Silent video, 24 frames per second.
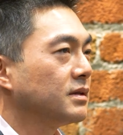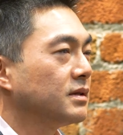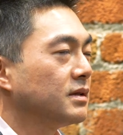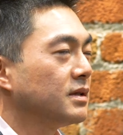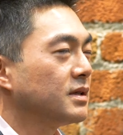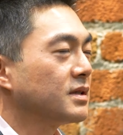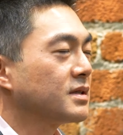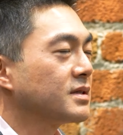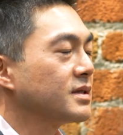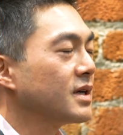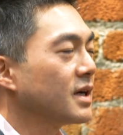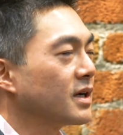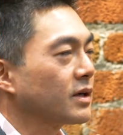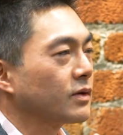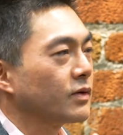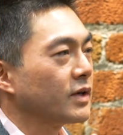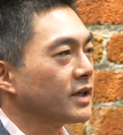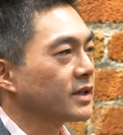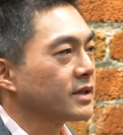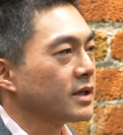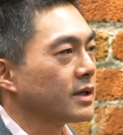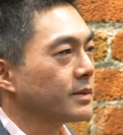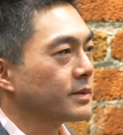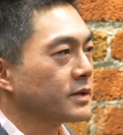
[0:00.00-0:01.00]
it's not a
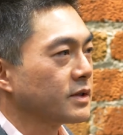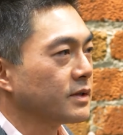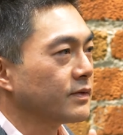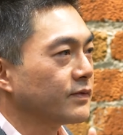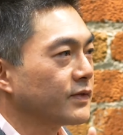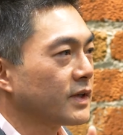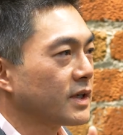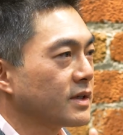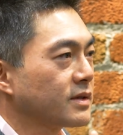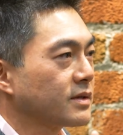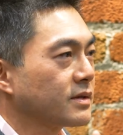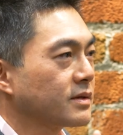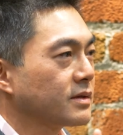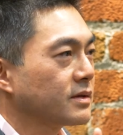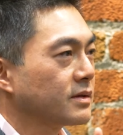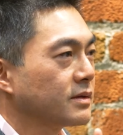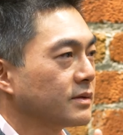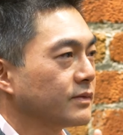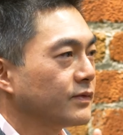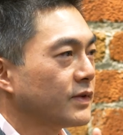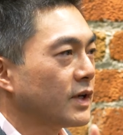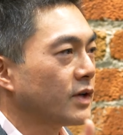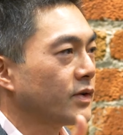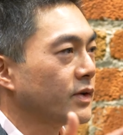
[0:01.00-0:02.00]
great time to invest
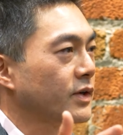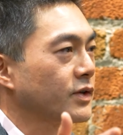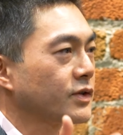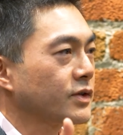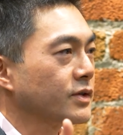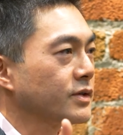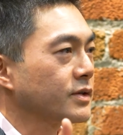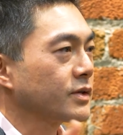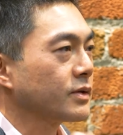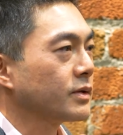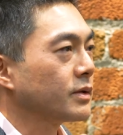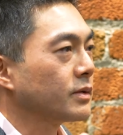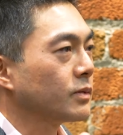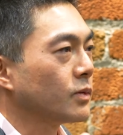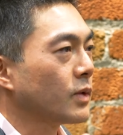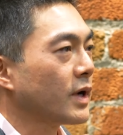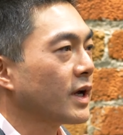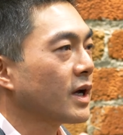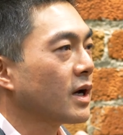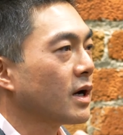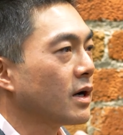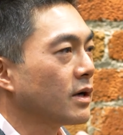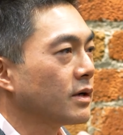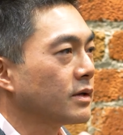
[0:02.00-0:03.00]
valuations are
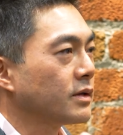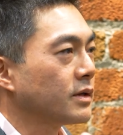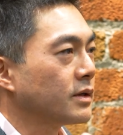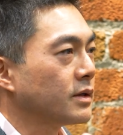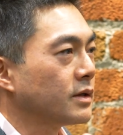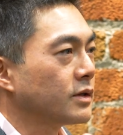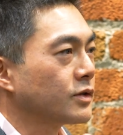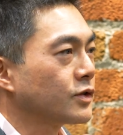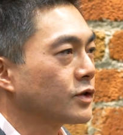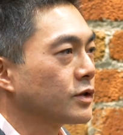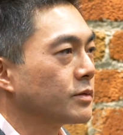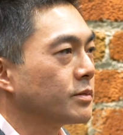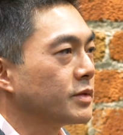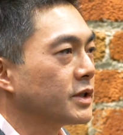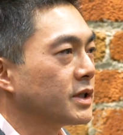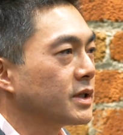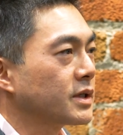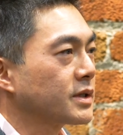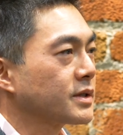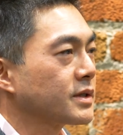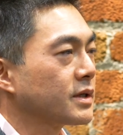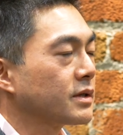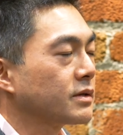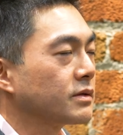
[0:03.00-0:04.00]
way higher than it should be
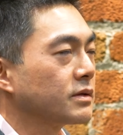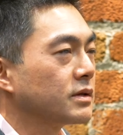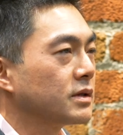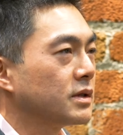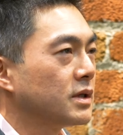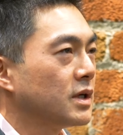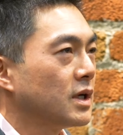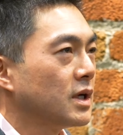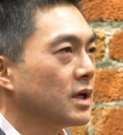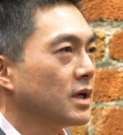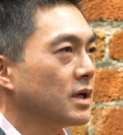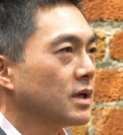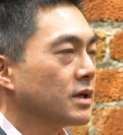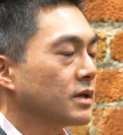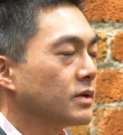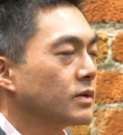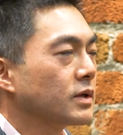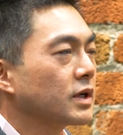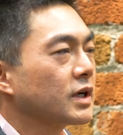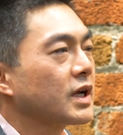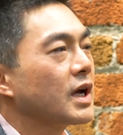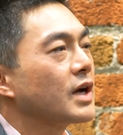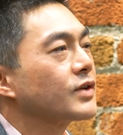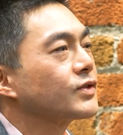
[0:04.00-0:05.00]
et cetera you
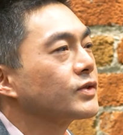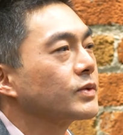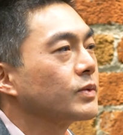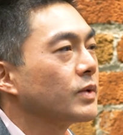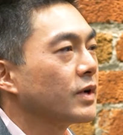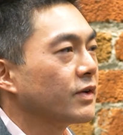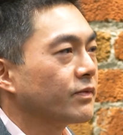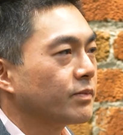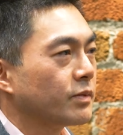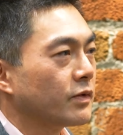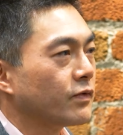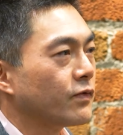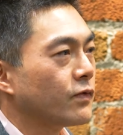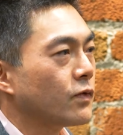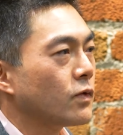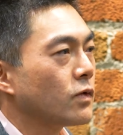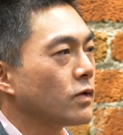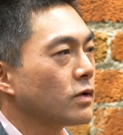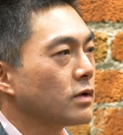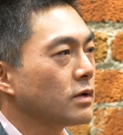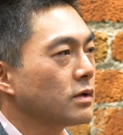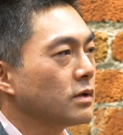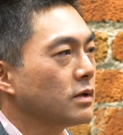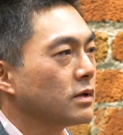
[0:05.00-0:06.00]
want to catch the wave
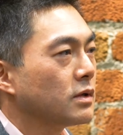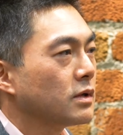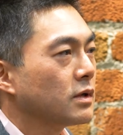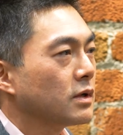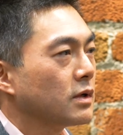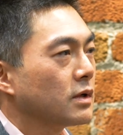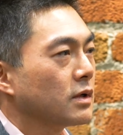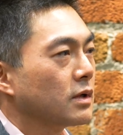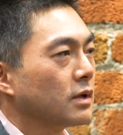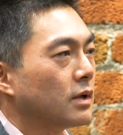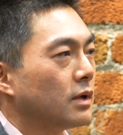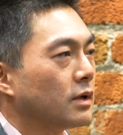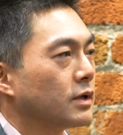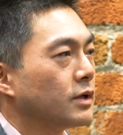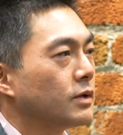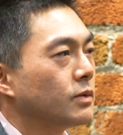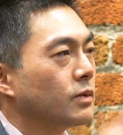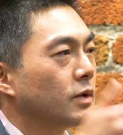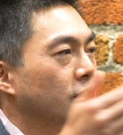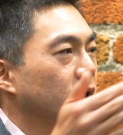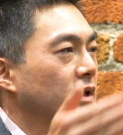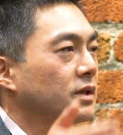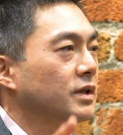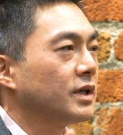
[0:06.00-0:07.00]
before, or you
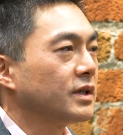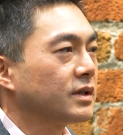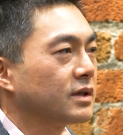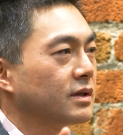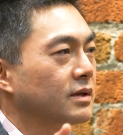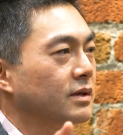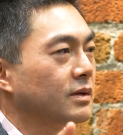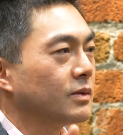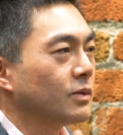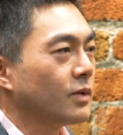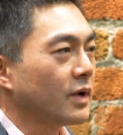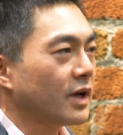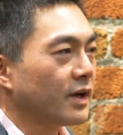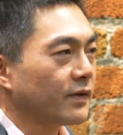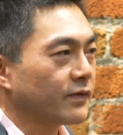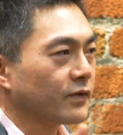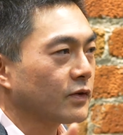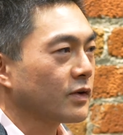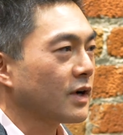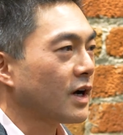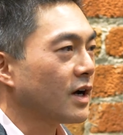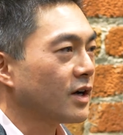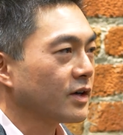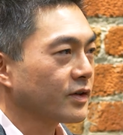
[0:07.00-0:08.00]
want to let the wave
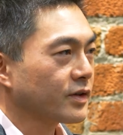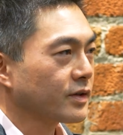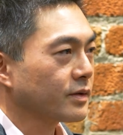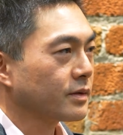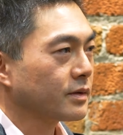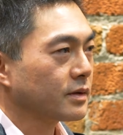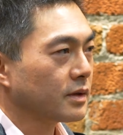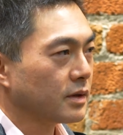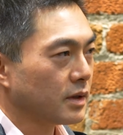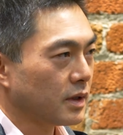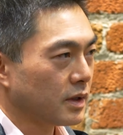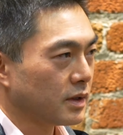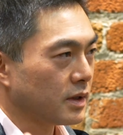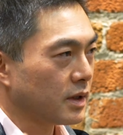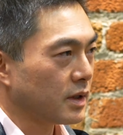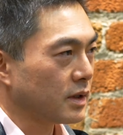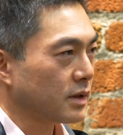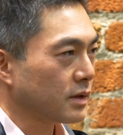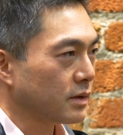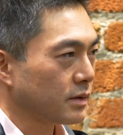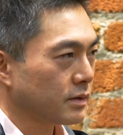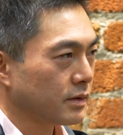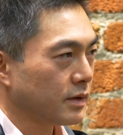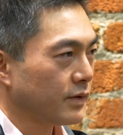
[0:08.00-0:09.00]
crash and
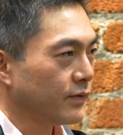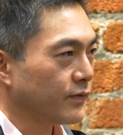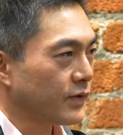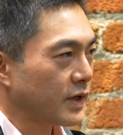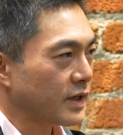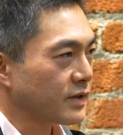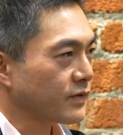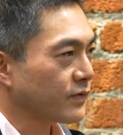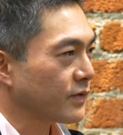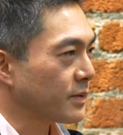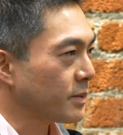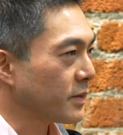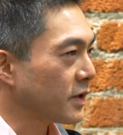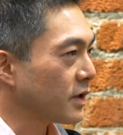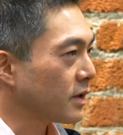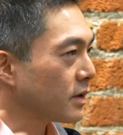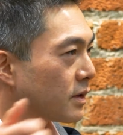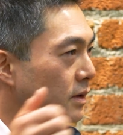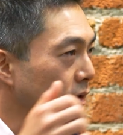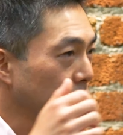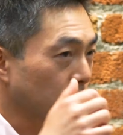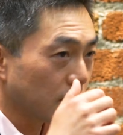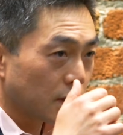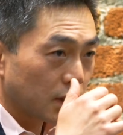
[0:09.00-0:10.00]
then invest from
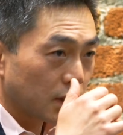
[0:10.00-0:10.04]
there.